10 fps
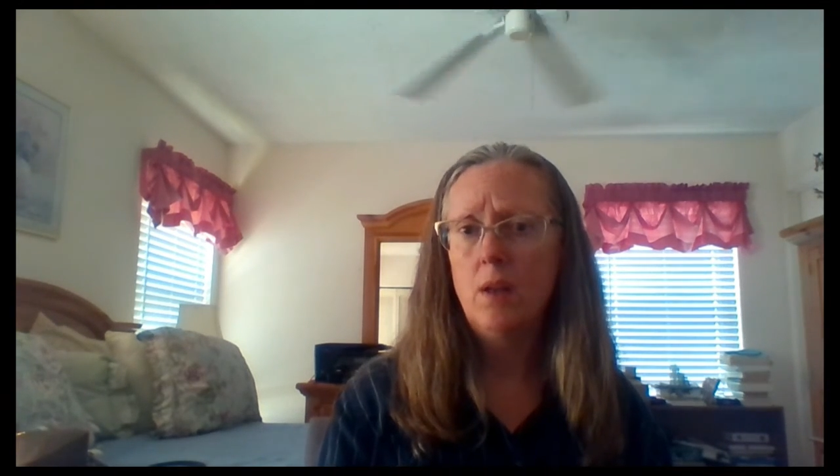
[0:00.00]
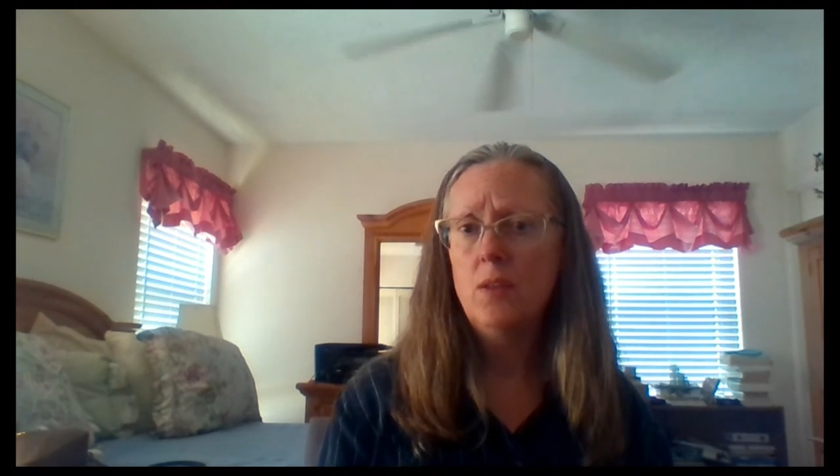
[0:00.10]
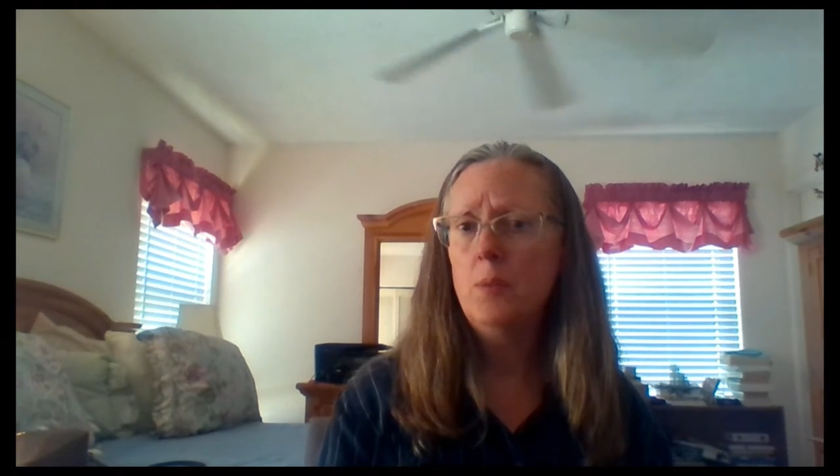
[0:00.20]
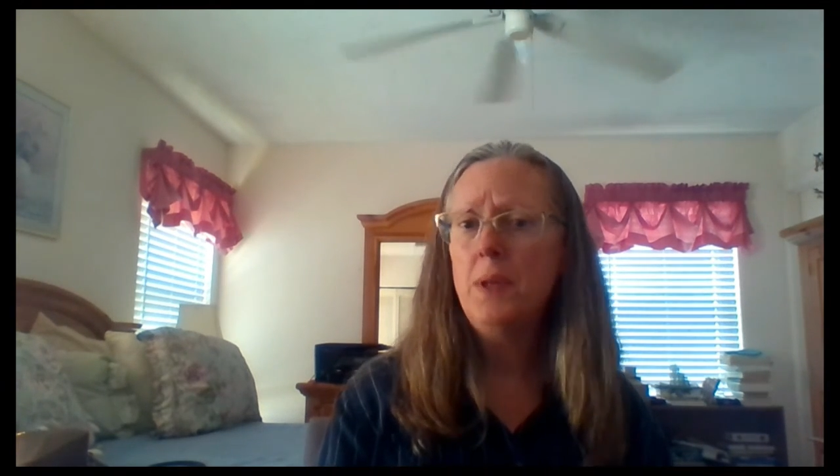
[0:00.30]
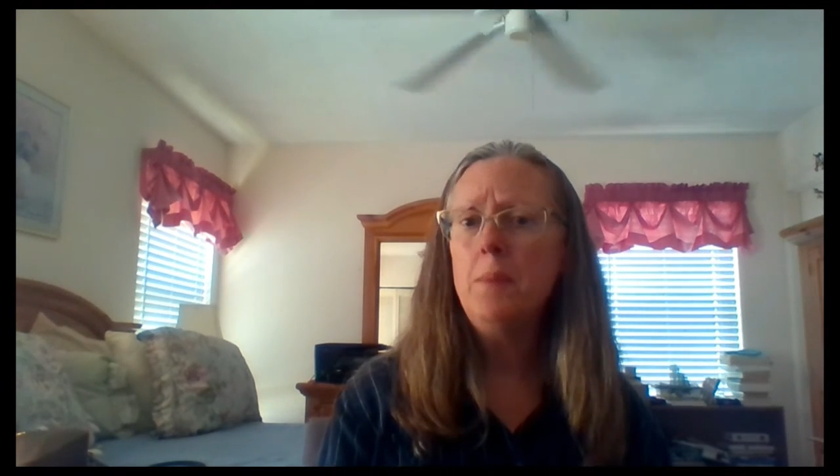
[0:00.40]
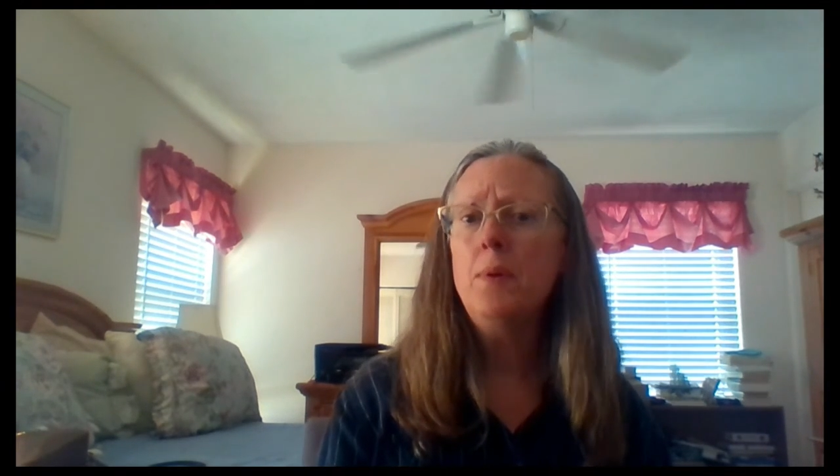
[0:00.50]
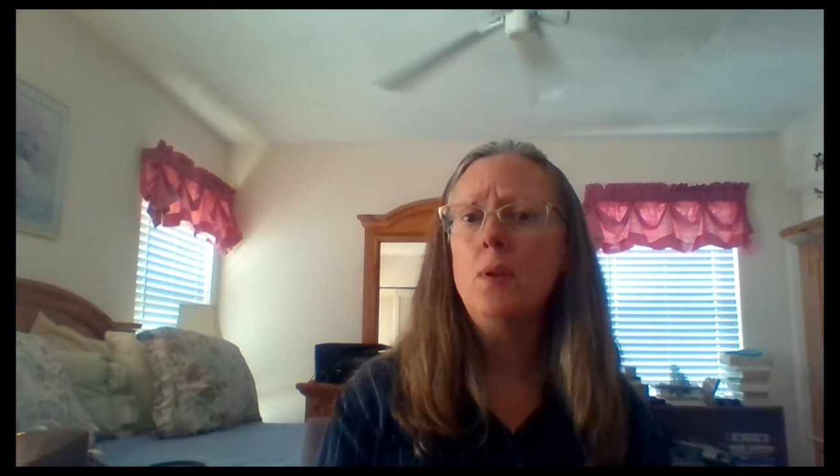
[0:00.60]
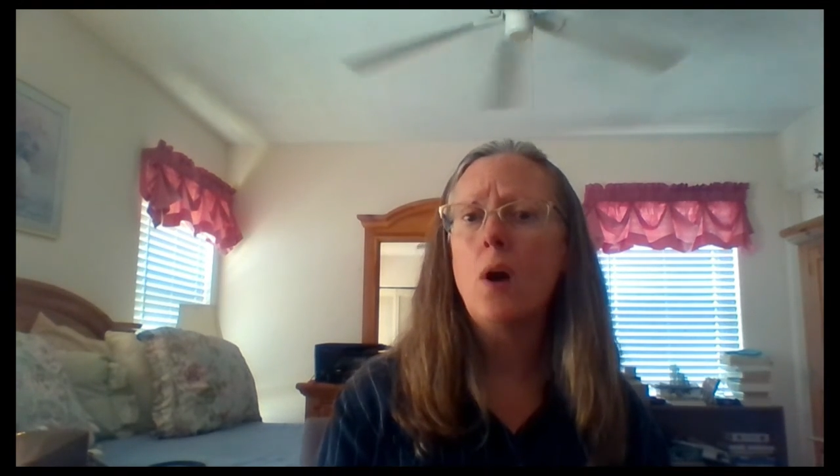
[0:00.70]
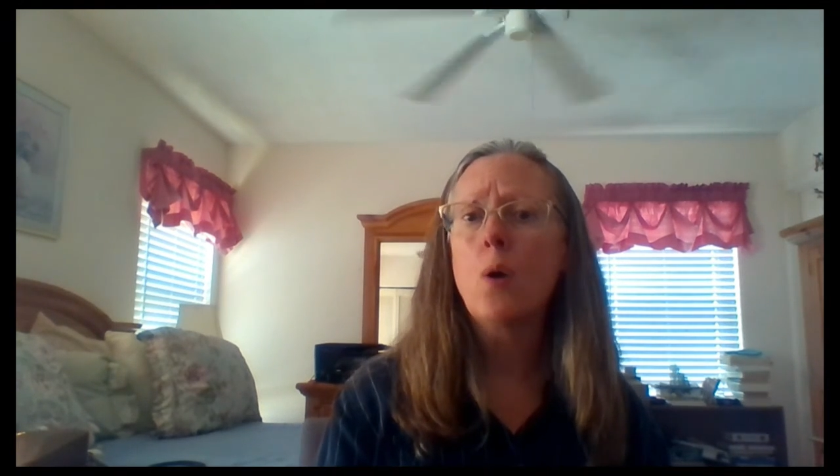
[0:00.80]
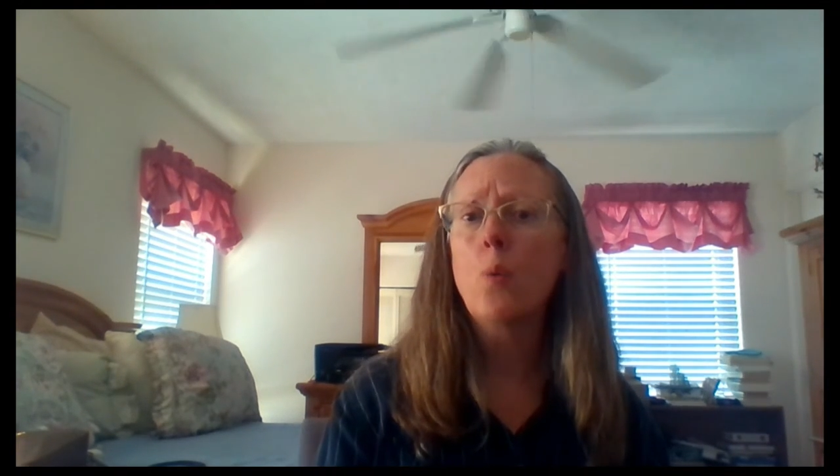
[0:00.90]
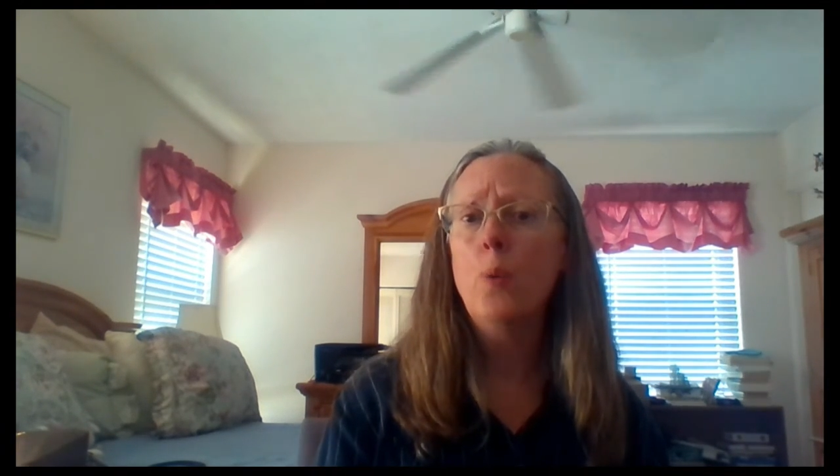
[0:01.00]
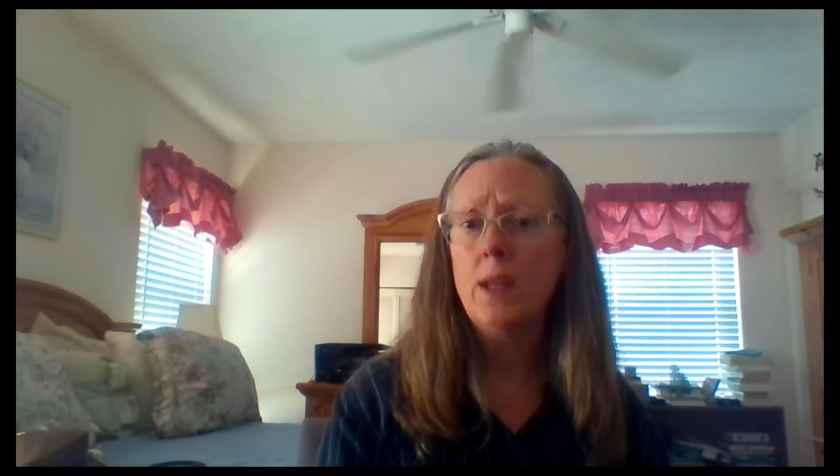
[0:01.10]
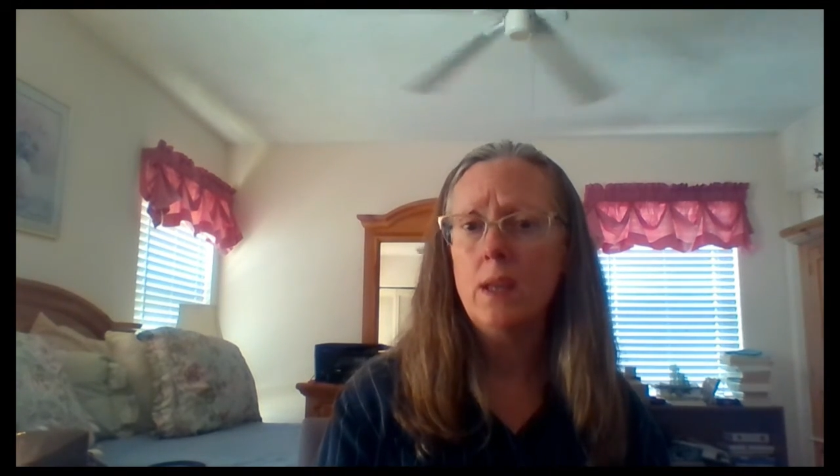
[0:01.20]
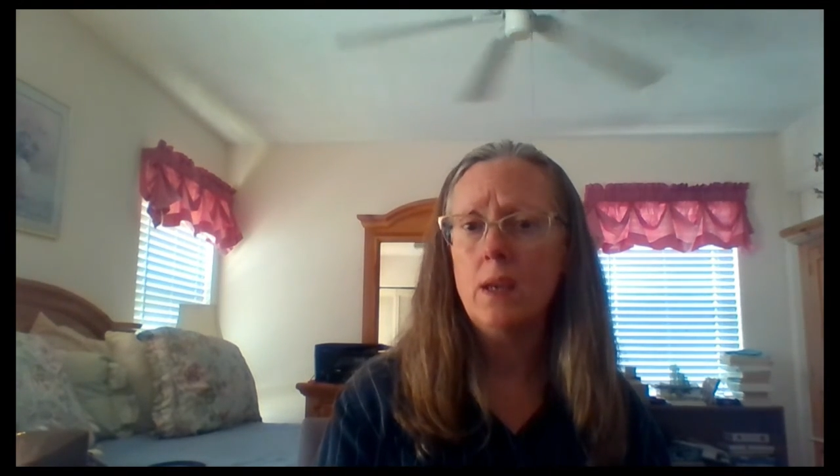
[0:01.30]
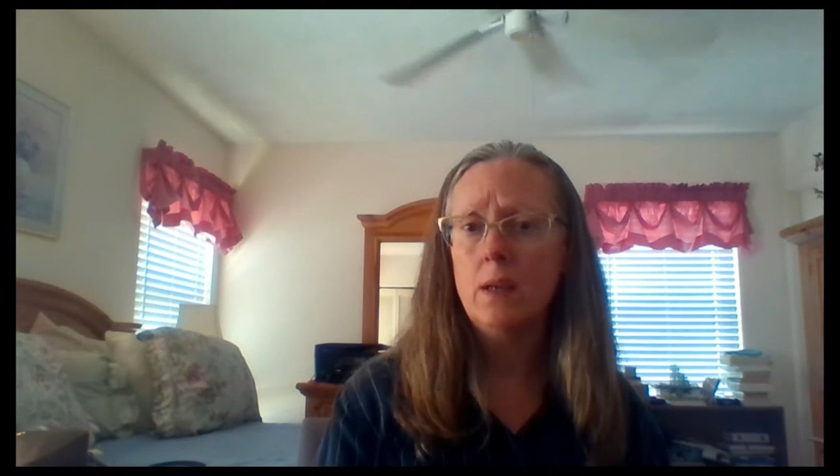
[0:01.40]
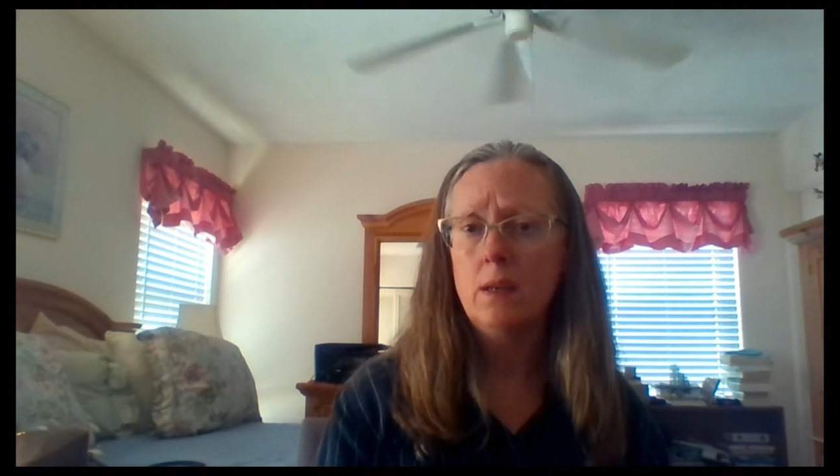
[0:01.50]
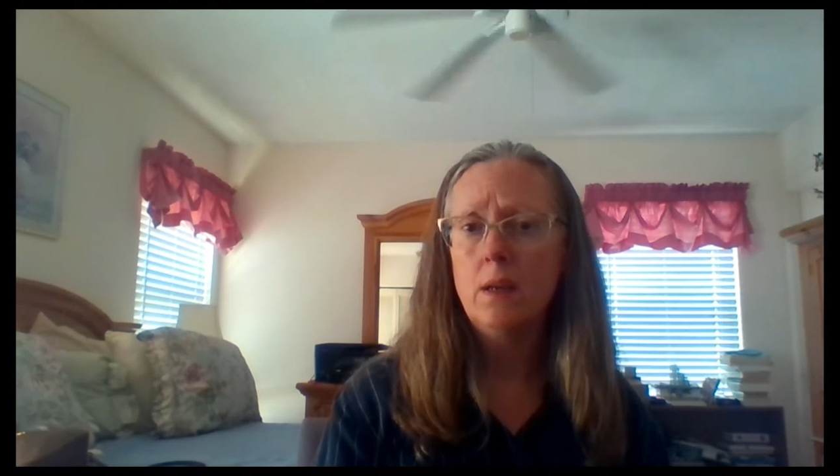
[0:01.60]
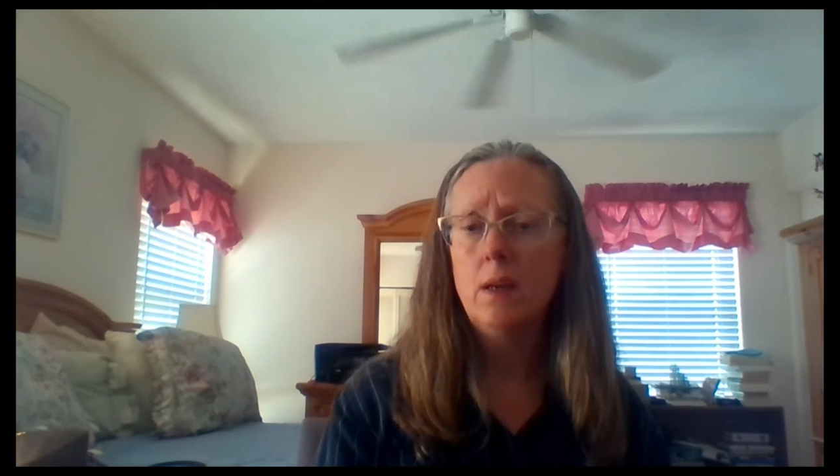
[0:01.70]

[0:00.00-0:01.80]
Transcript: The people are wicked